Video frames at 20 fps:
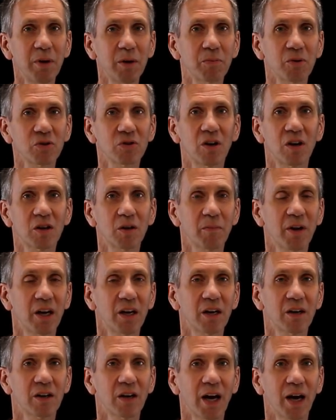people talk about
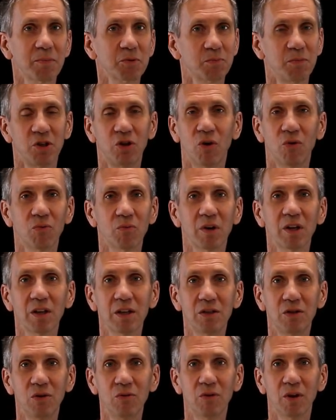air gaps, but don't
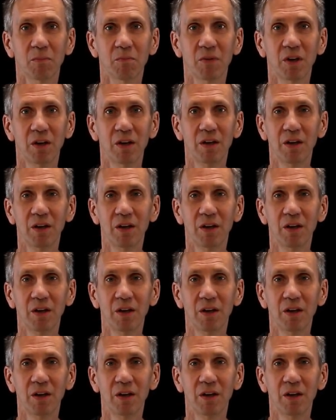really do them.